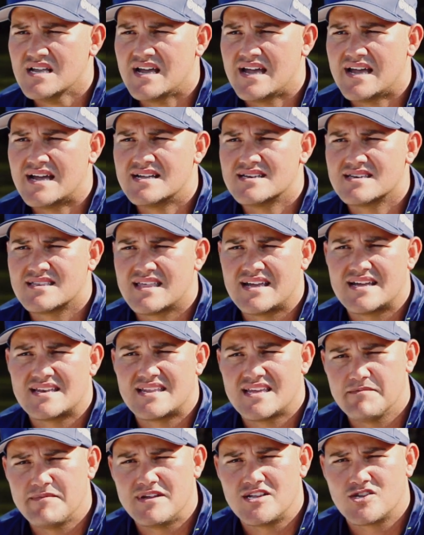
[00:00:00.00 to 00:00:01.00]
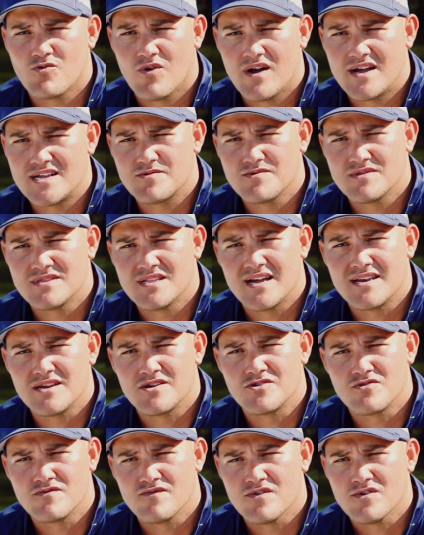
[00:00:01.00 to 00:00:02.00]
and they had hit me twice with
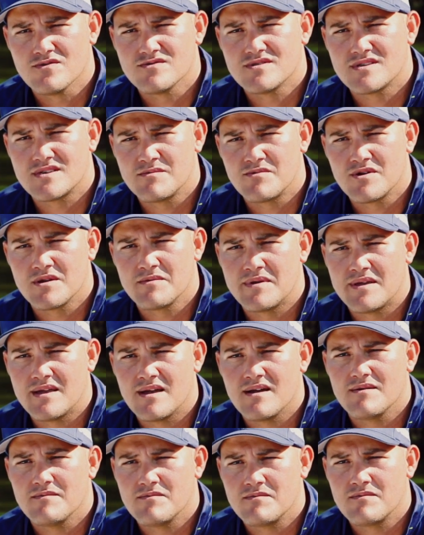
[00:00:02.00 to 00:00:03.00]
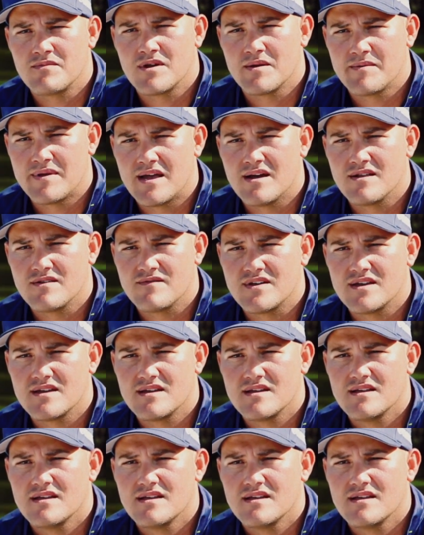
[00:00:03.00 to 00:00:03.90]
900 volts to bring me out, bring me out of it.